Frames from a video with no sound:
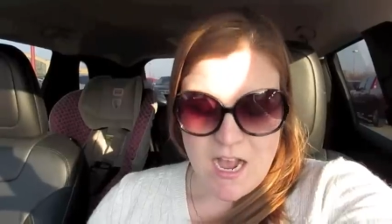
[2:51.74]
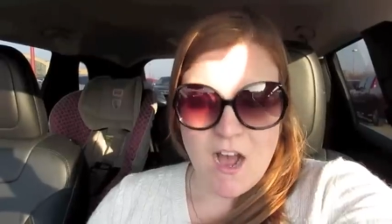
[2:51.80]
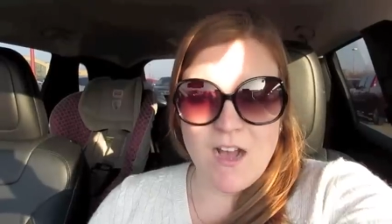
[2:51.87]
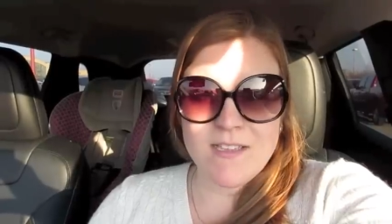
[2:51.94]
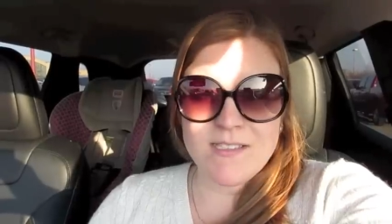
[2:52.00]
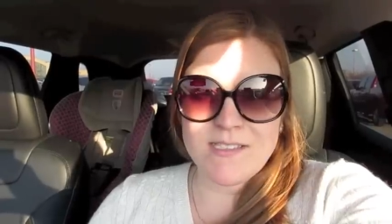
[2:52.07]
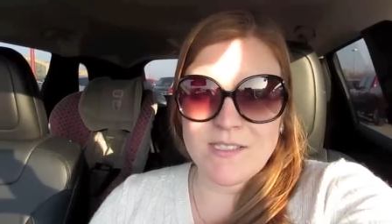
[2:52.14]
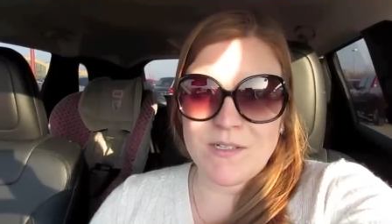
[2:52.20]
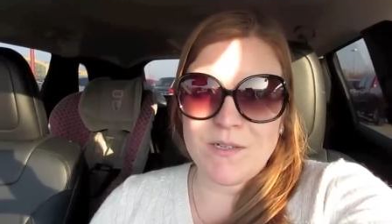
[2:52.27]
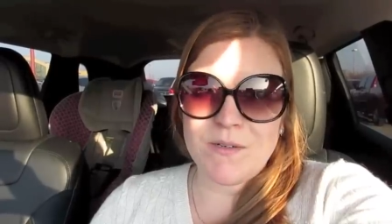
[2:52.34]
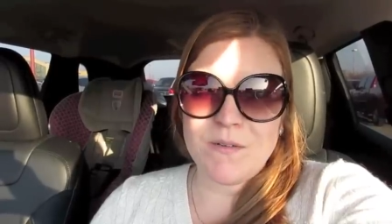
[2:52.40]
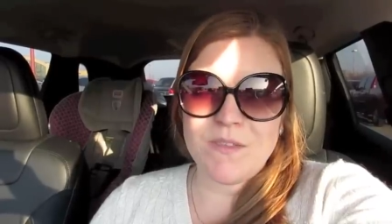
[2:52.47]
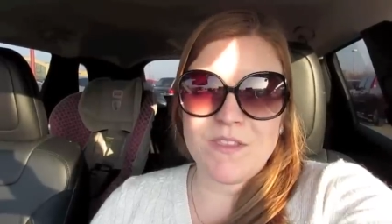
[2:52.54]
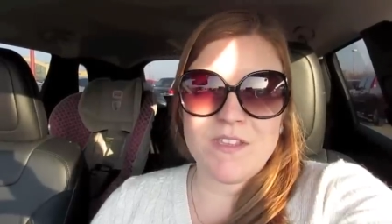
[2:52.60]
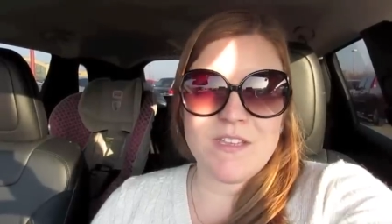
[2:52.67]

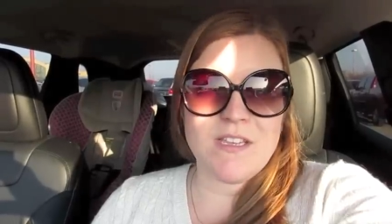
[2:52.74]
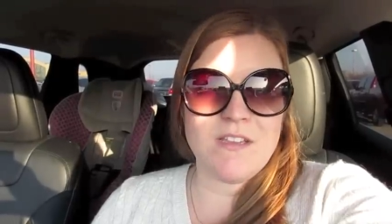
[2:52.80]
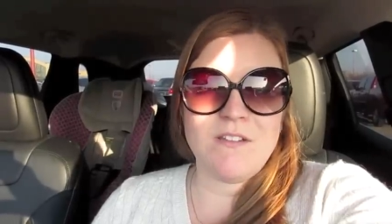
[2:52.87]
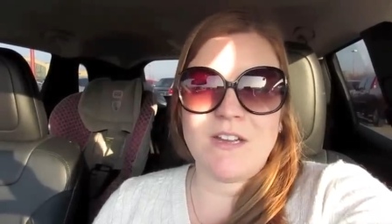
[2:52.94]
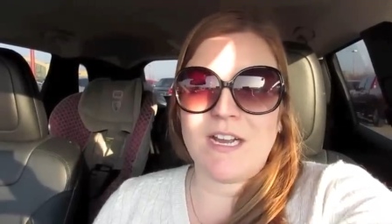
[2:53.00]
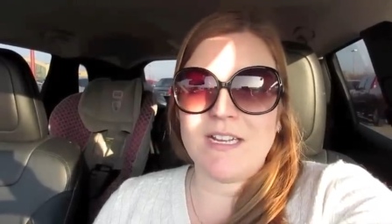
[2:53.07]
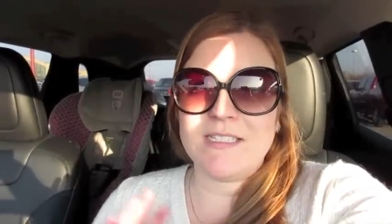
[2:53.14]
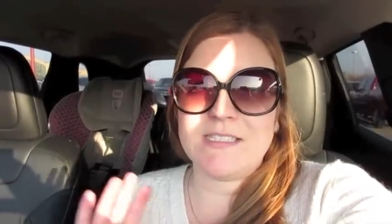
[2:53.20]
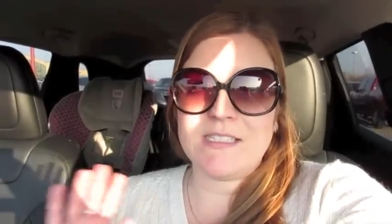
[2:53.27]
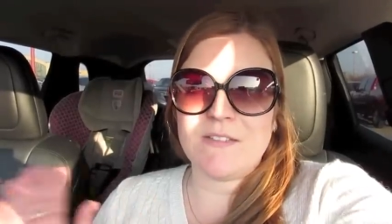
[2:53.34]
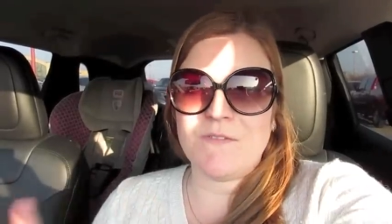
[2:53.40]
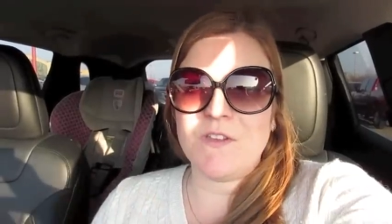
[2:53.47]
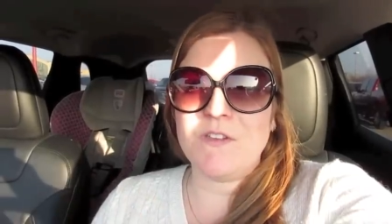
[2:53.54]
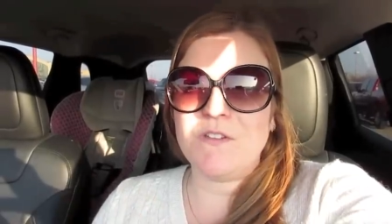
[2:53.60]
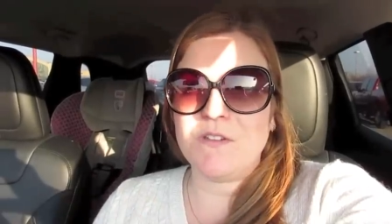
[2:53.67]
Also, the you guys,
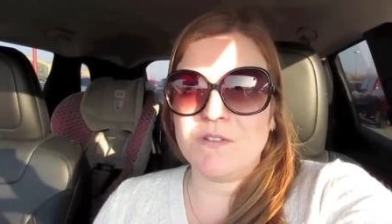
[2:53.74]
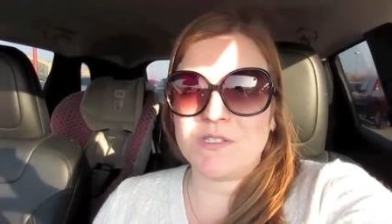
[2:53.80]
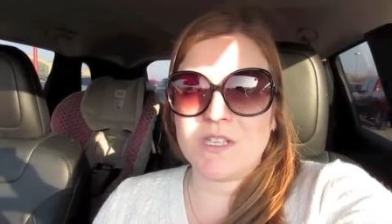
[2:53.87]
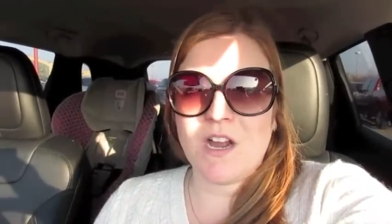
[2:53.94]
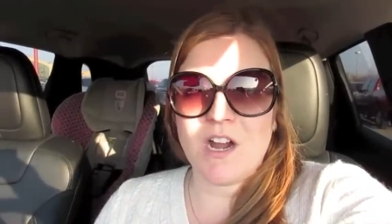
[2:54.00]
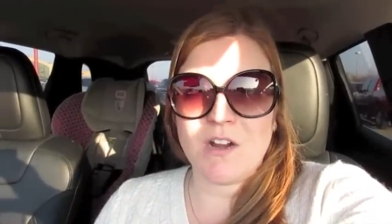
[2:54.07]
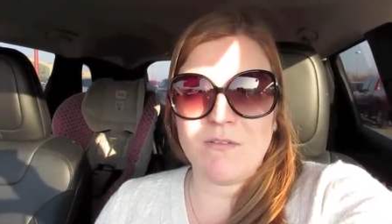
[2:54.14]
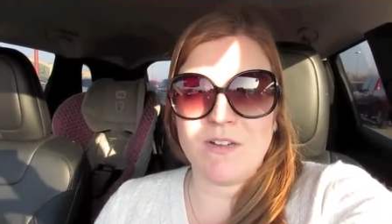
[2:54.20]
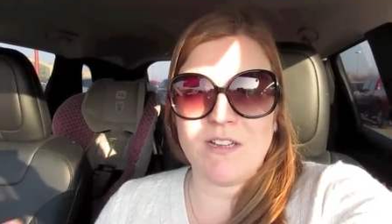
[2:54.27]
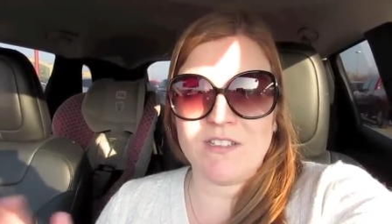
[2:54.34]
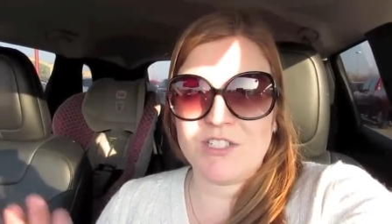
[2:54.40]
if you use Cartwheel,